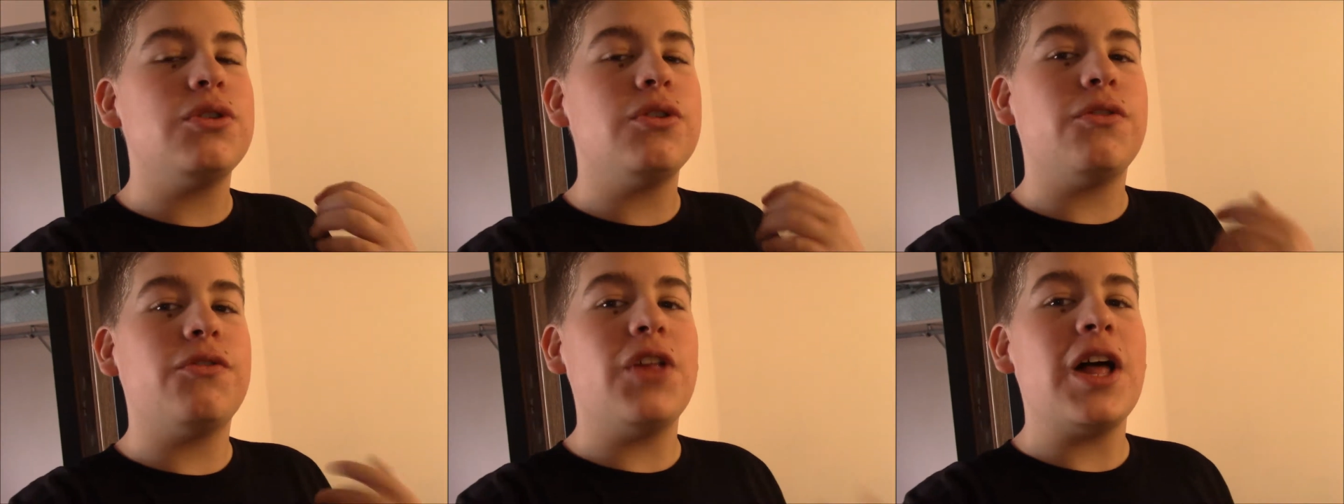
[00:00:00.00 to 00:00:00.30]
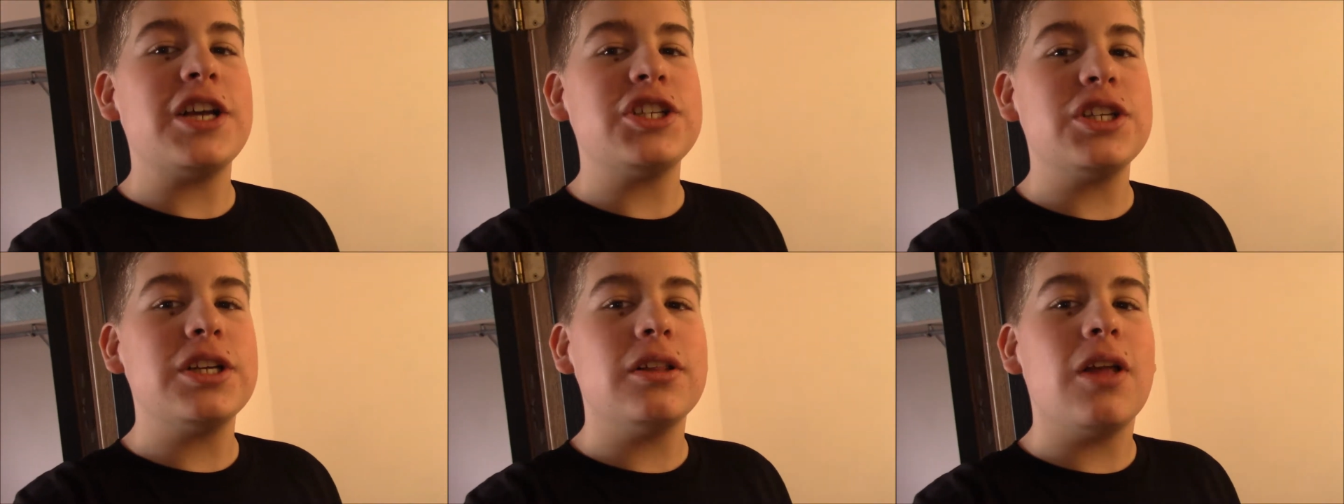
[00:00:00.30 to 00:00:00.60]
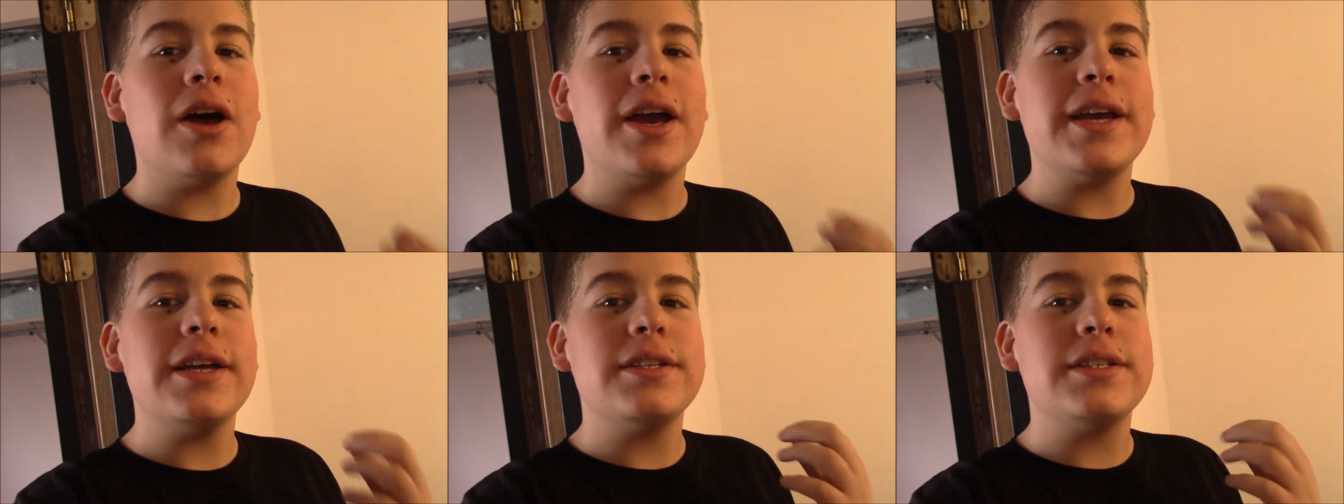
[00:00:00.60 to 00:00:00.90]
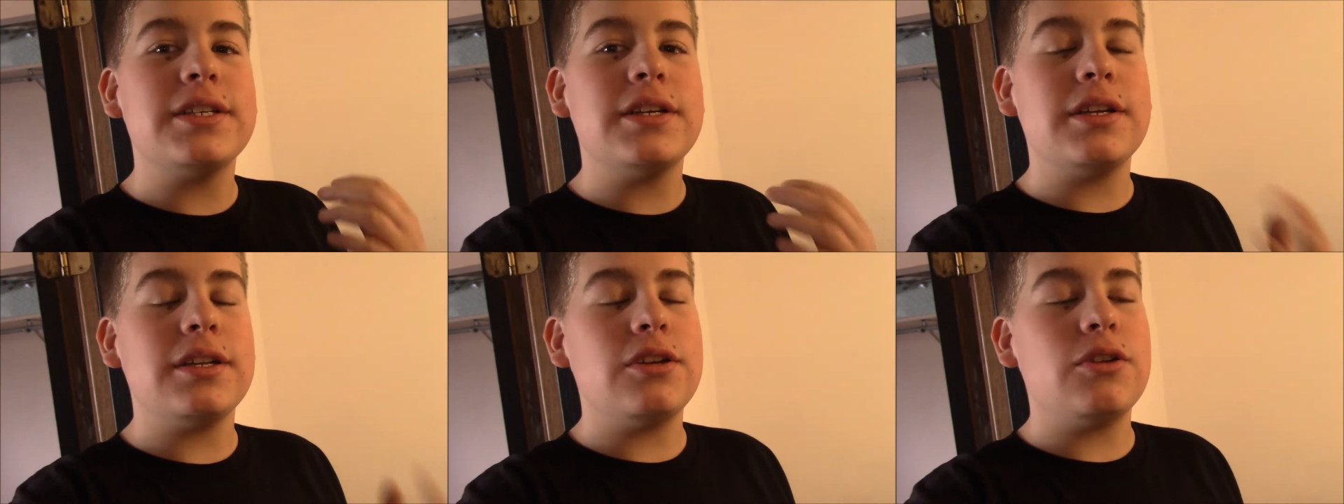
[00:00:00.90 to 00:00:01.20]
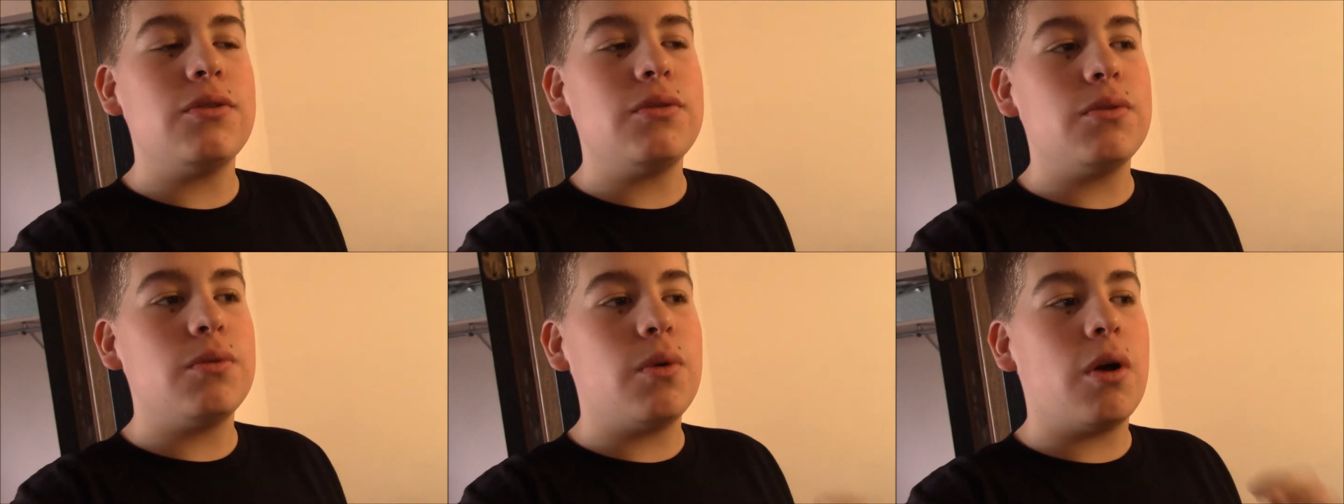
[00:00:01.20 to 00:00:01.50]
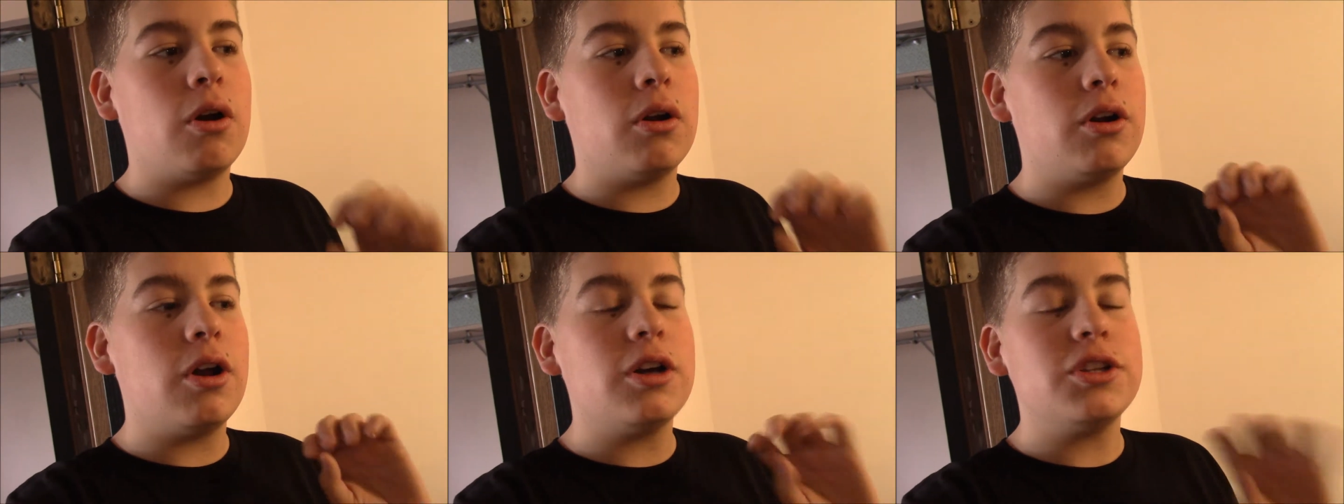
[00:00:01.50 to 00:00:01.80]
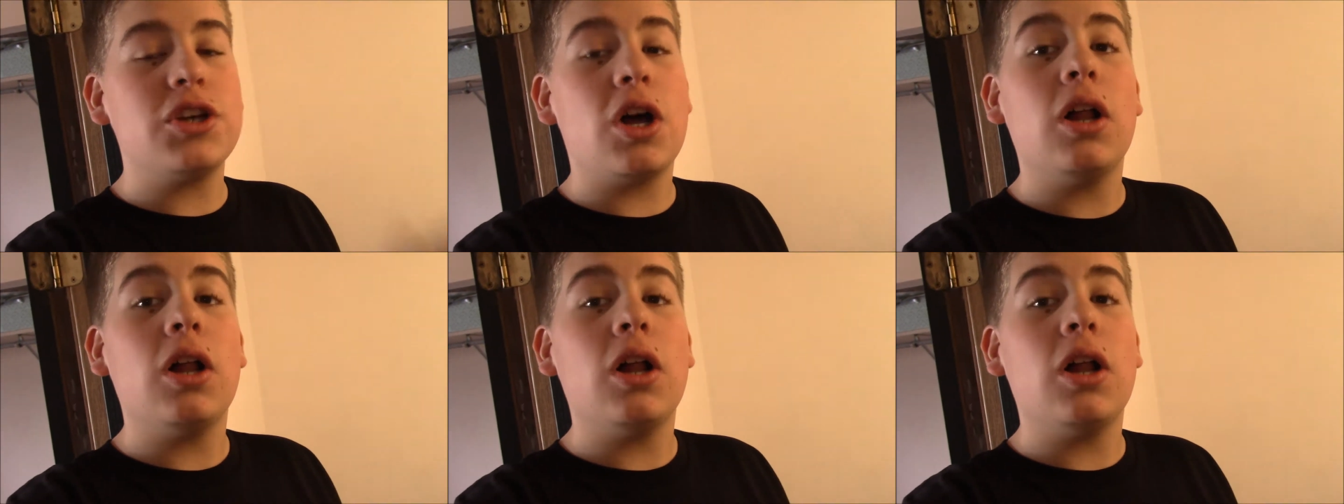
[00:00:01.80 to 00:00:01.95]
to flashing lights and you are not